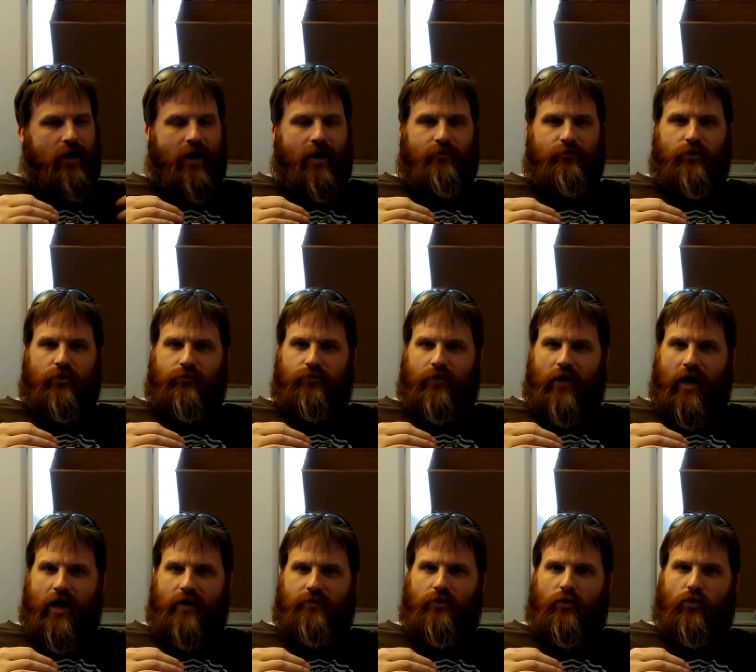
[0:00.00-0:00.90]
After
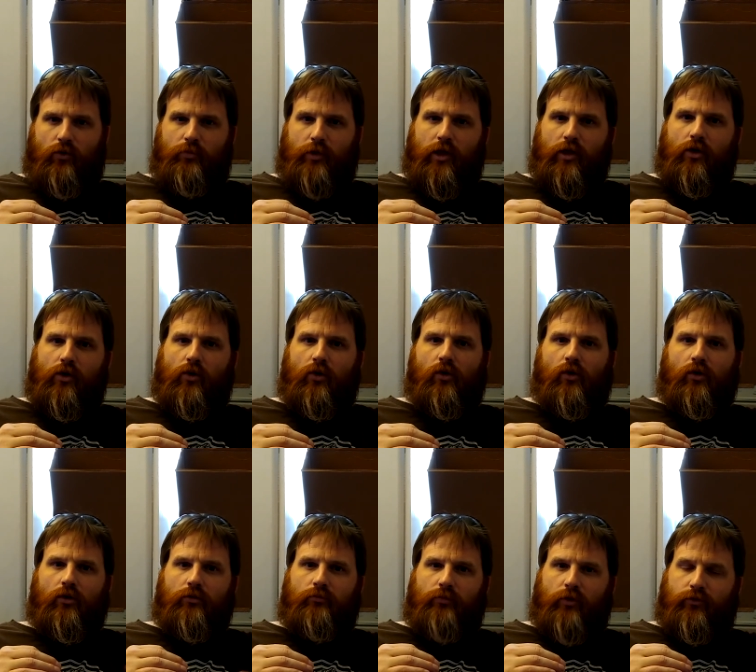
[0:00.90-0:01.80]
five it would be
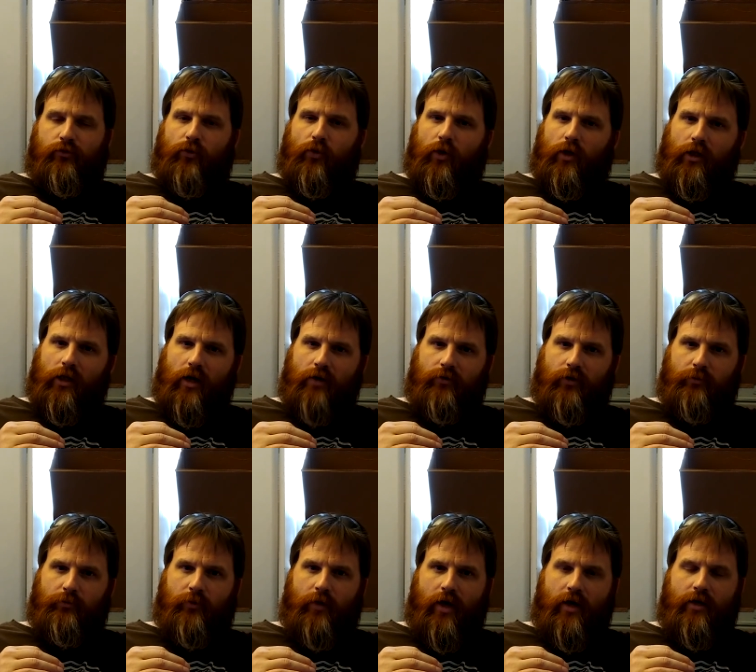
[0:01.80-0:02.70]
cool, before
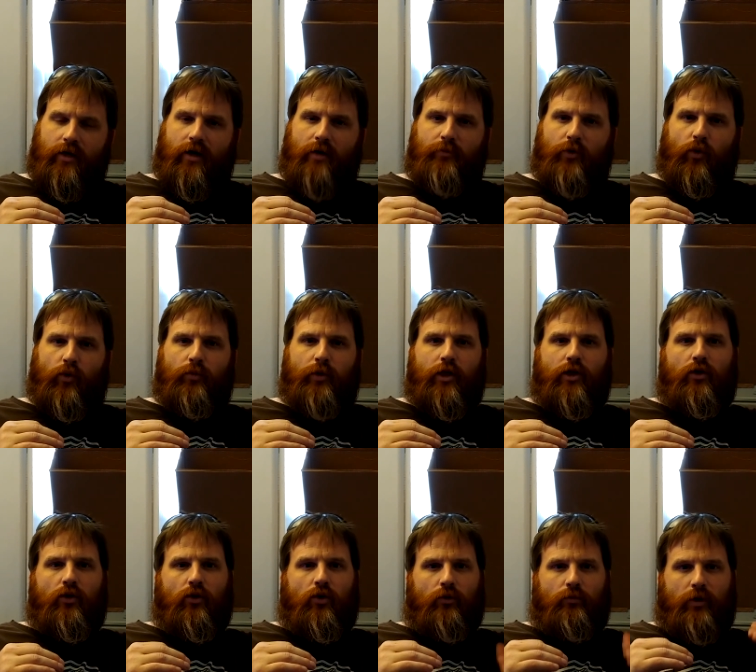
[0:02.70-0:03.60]
eleven A M it would be
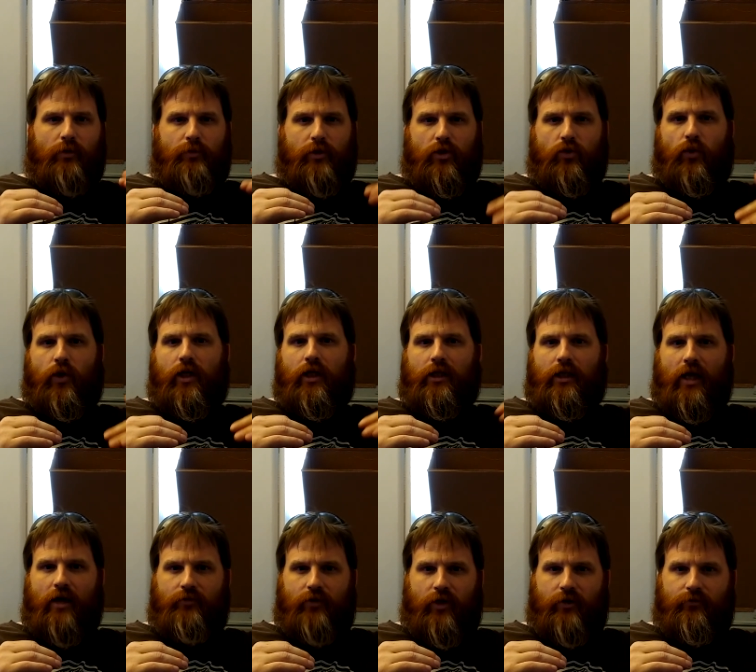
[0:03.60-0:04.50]
cool, but between
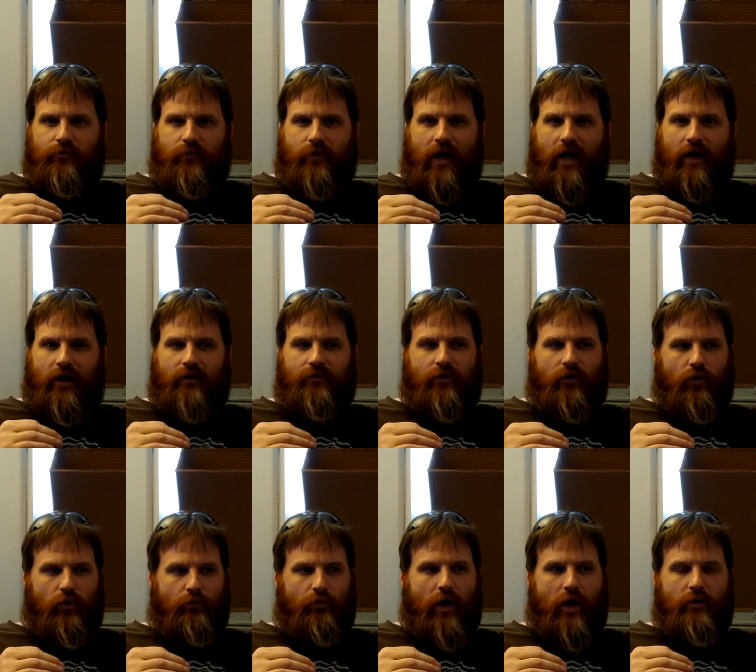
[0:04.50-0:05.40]
eleven and five it
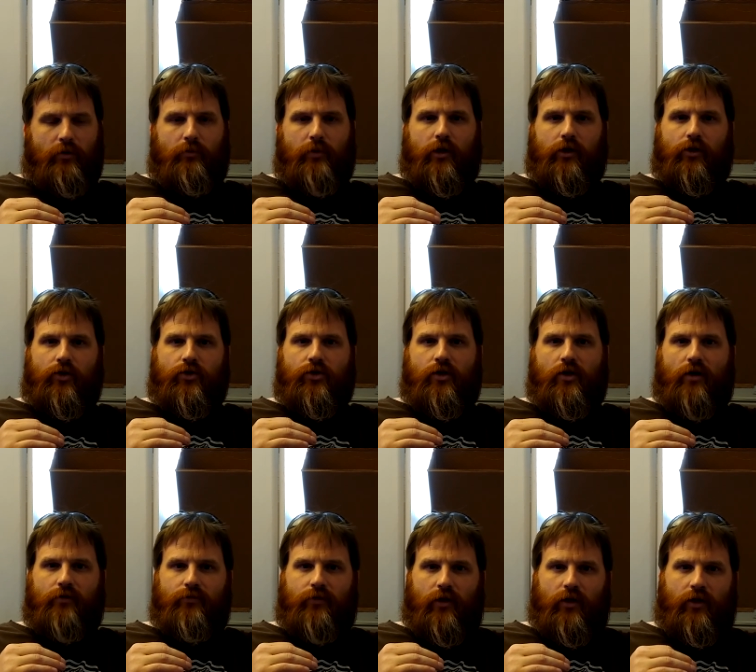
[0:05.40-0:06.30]
would probably be a little
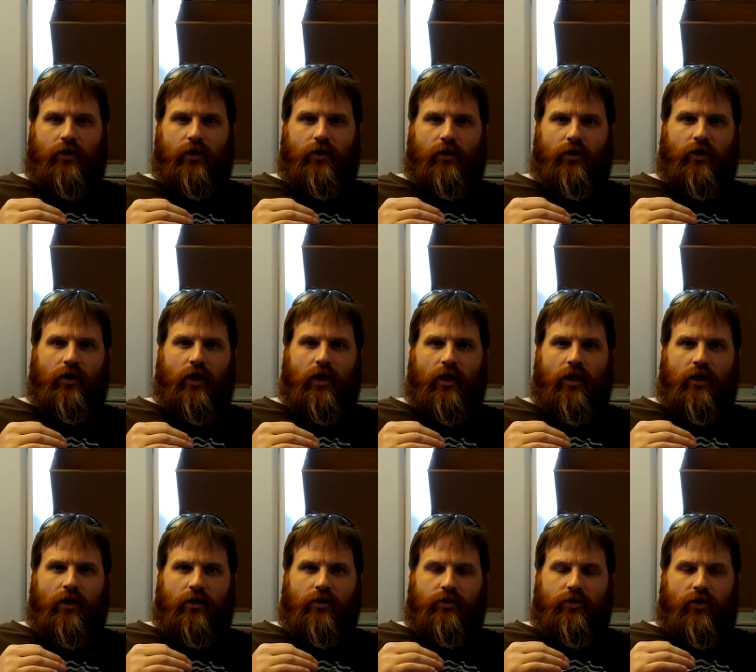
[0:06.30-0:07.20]
stuffy in here
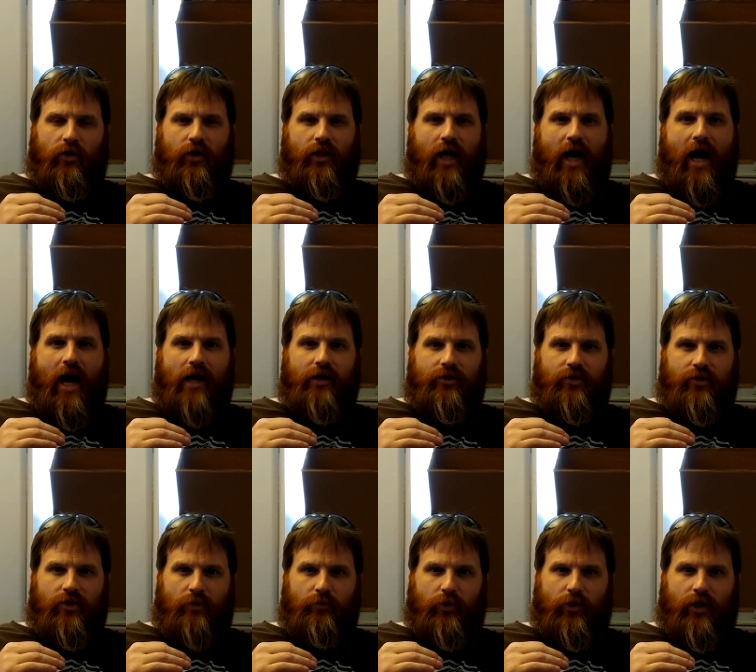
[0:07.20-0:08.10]
during the
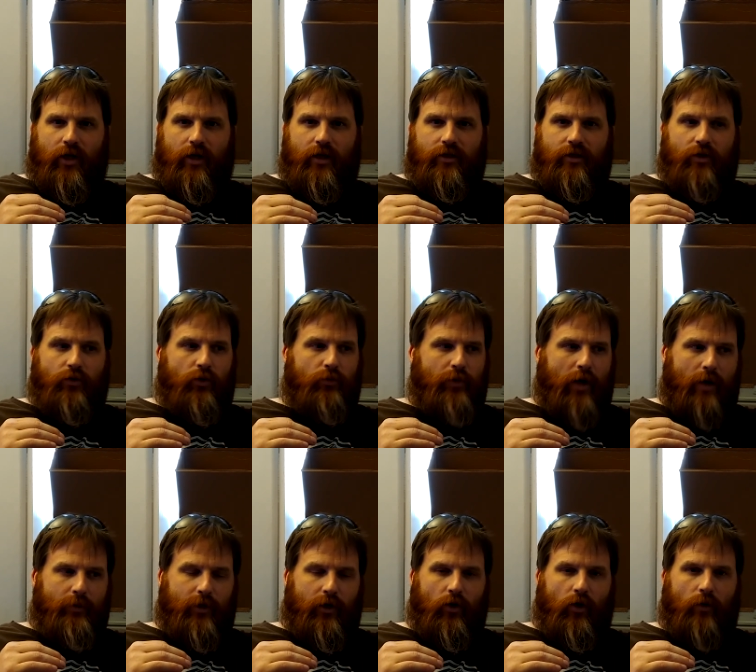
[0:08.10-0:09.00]
hottest summer days. It would
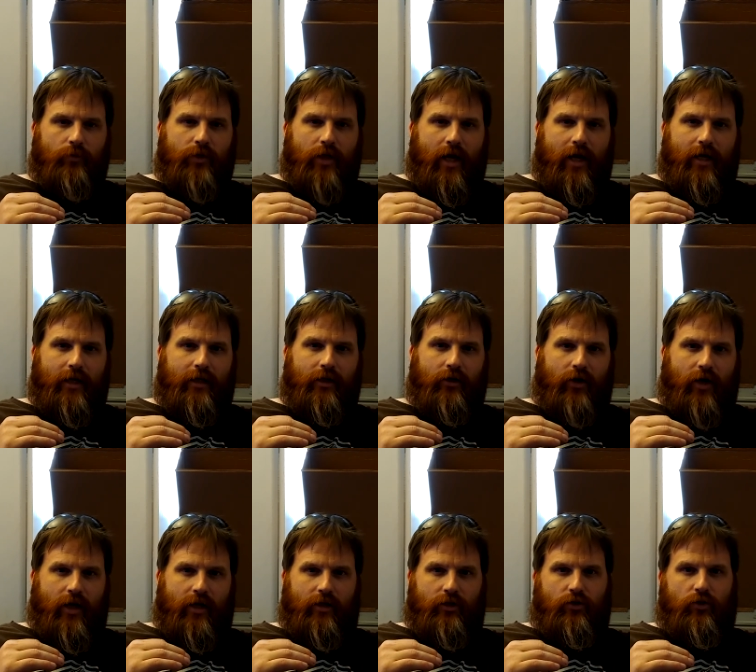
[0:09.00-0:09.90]
probably go up to eighty or
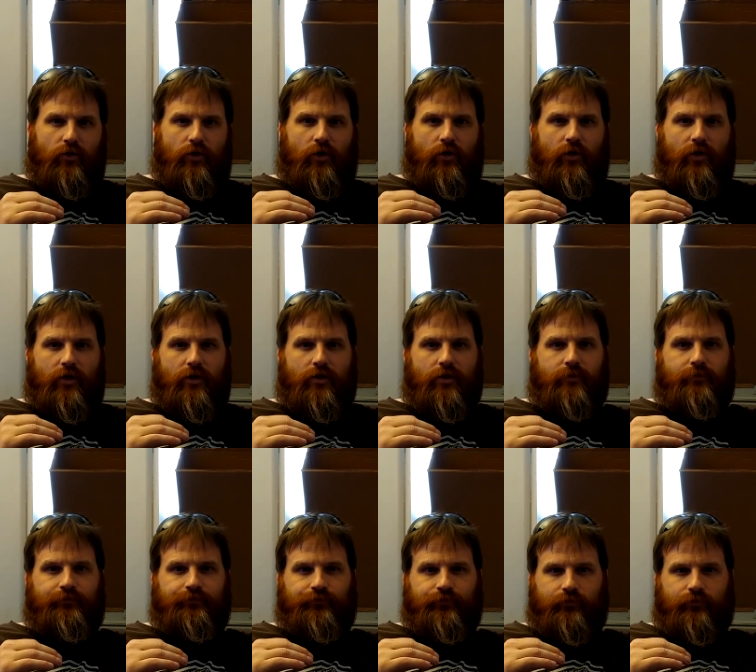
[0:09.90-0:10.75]
eighty-two degrees.